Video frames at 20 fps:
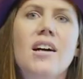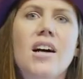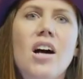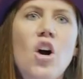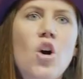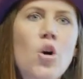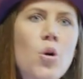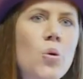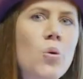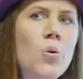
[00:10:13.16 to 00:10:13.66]

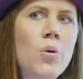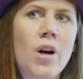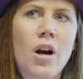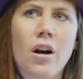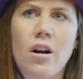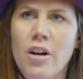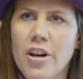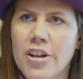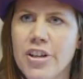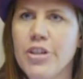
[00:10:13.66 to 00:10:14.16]
Who
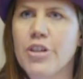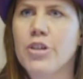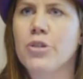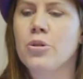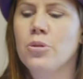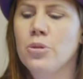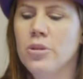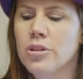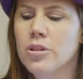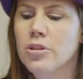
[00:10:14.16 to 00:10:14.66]
are
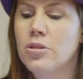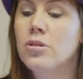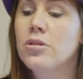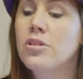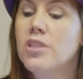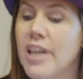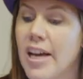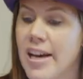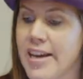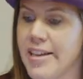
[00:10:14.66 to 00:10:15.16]
you
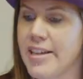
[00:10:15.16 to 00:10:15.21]
today